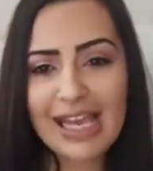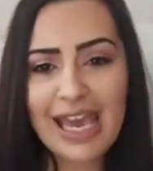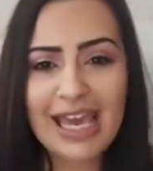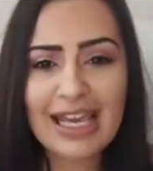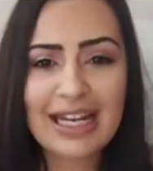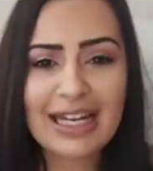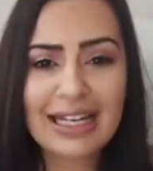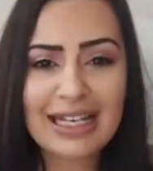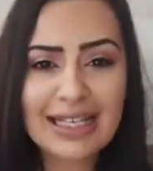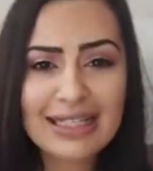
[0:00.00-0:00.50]

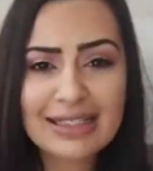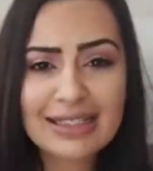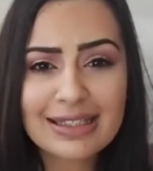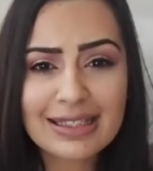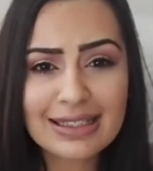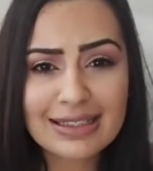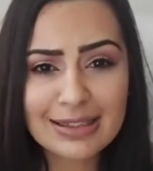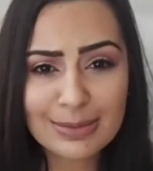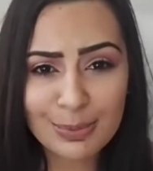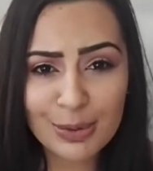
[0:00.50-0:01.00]
It
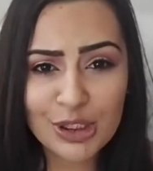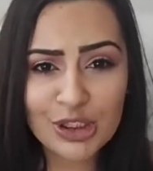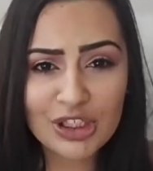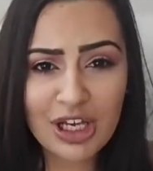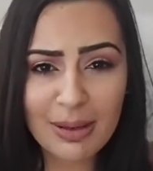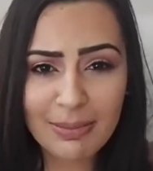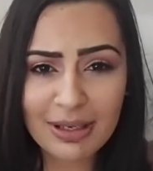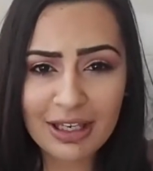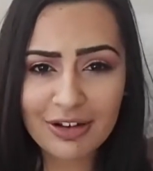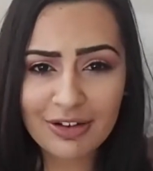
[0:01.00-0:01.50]
is
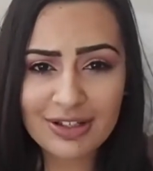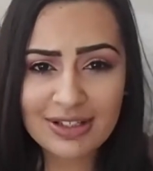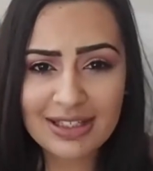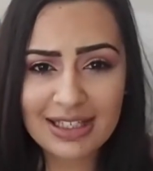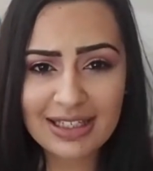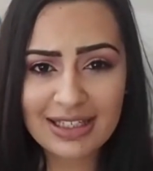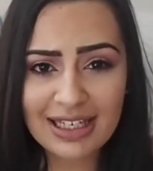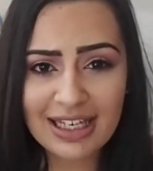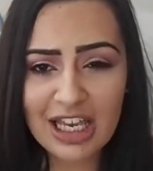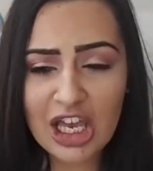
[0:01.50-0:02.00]
springtime here in
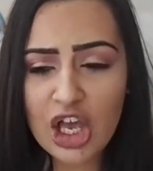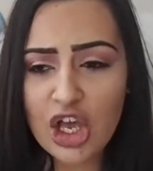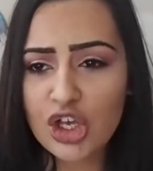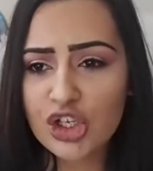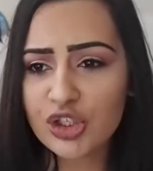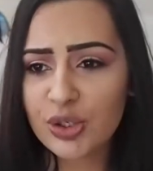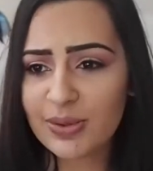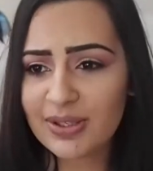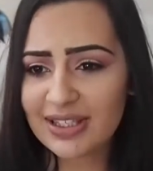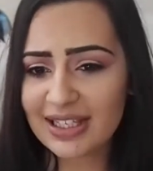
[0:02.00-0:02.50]
Sydney,
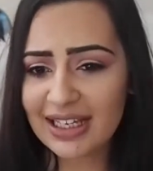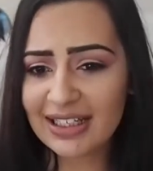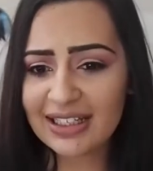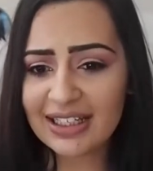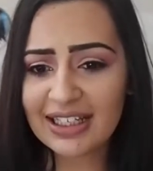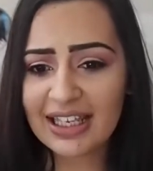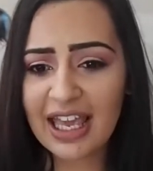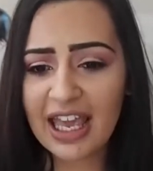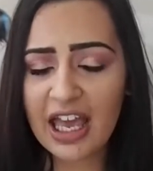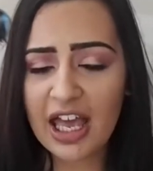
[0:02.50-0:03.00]
so it's
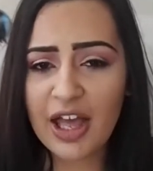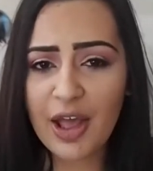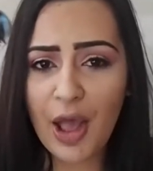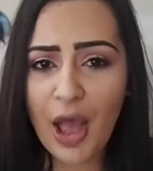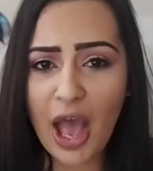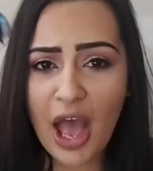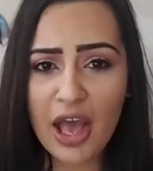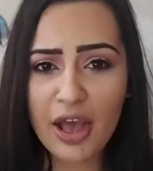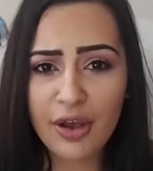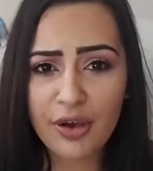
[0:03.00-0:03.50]
starting to get
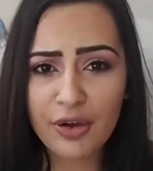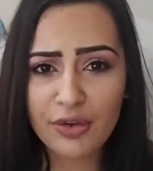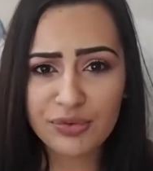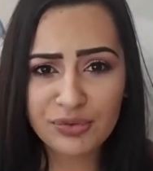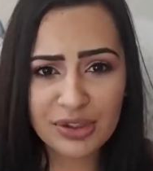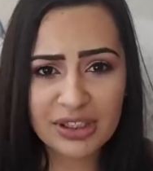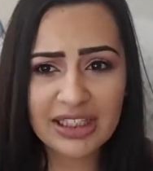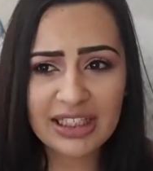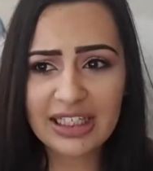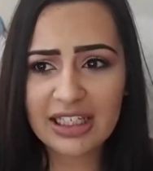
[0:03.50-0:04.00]

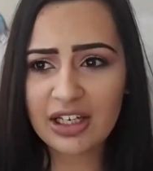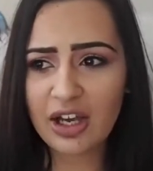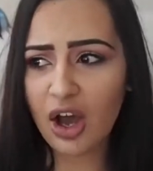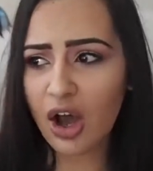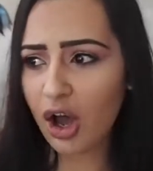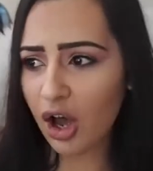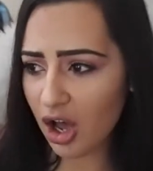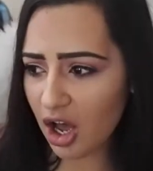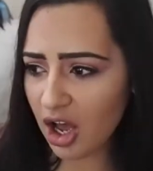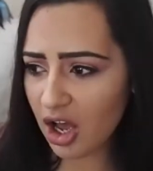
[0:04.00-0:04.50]
really
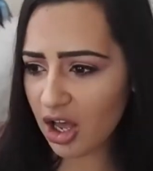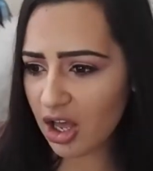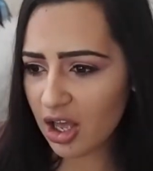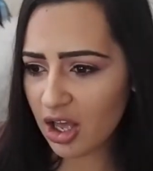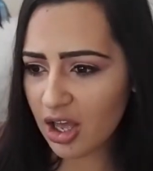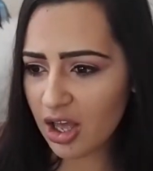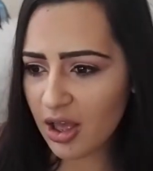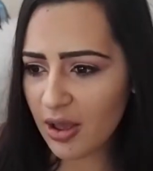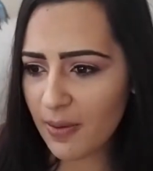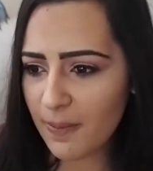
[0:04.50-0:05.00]

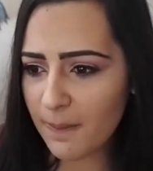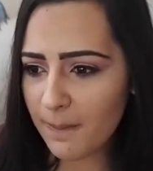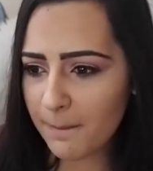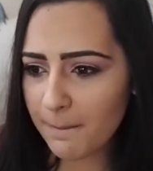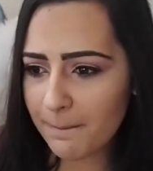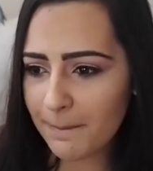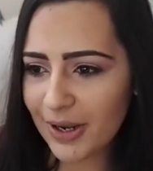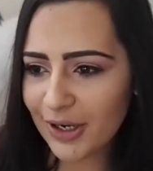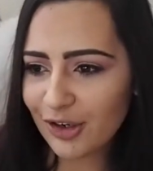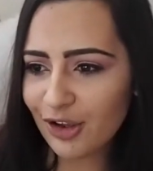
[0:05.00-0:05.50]
hot,
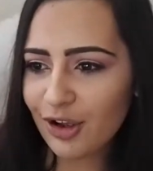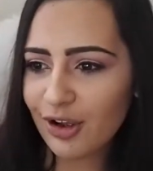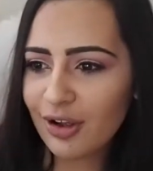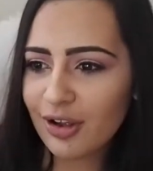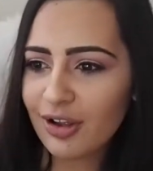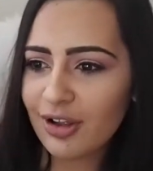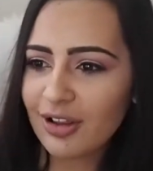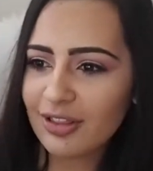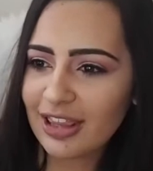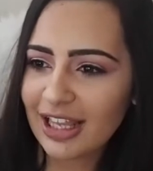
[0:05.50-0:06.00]
but
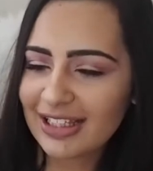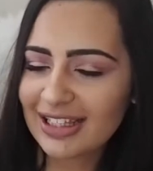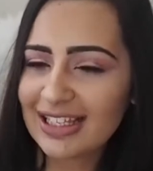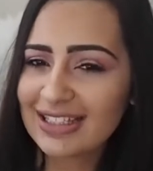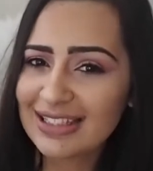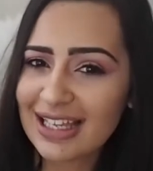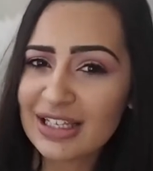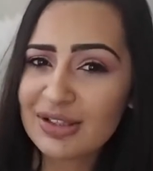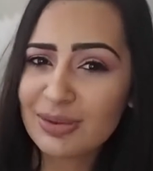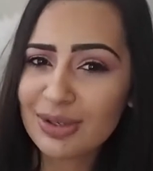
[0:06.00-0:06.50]
not, like,
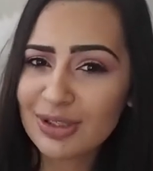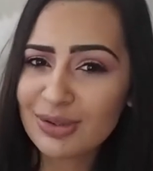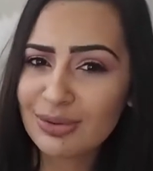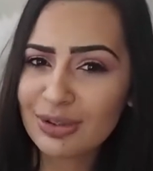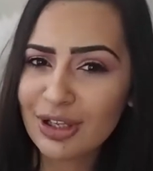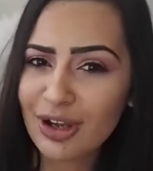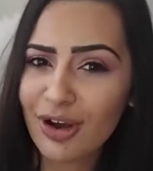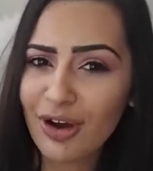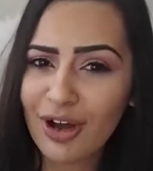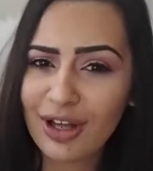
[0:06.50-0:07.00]
there's days where it's
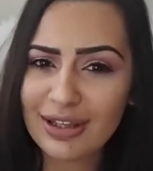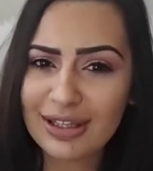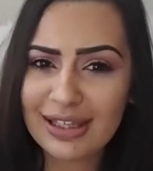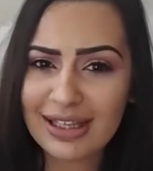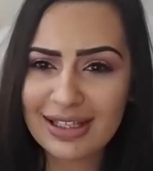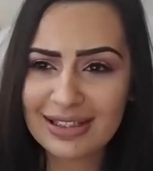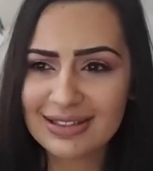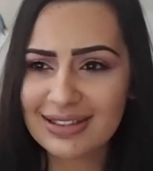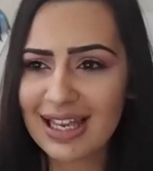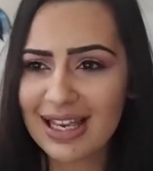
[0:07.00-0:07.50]
really hot, and
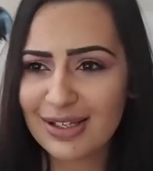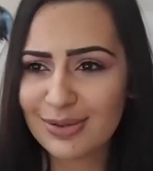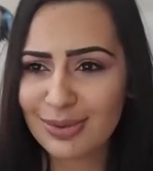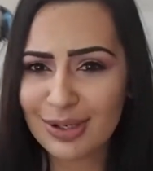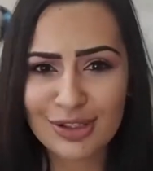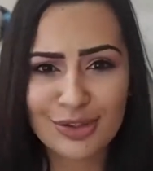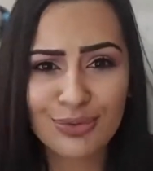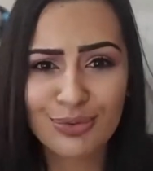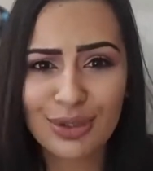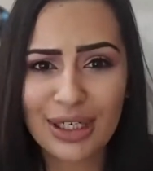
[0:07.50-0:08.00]
then there's days
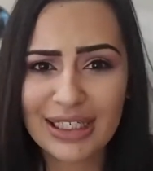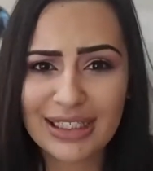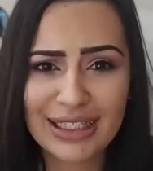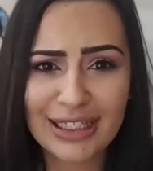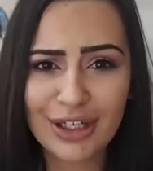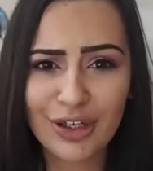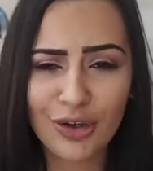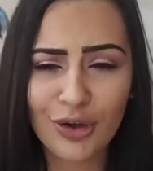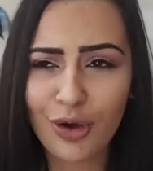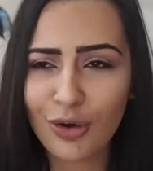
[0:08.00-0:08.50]
where it's
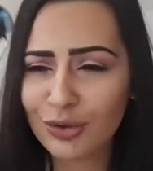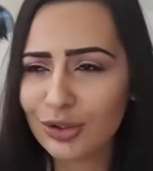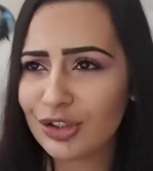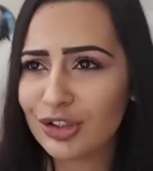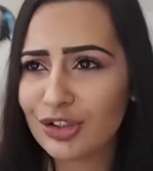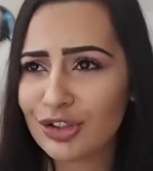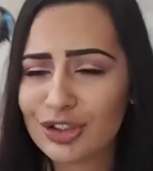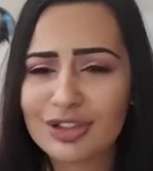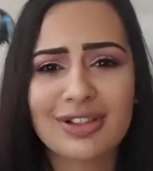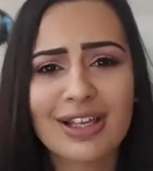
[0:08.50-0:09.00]
raining and cold, and
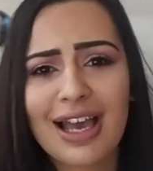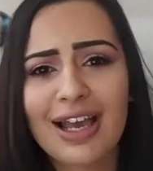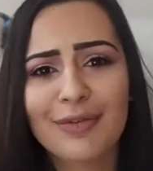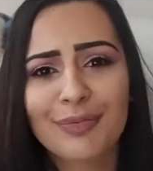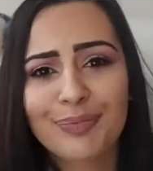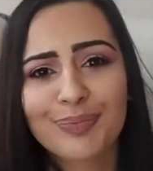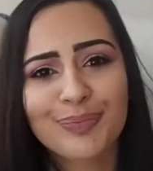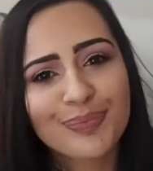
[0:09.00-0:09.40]
you're just like,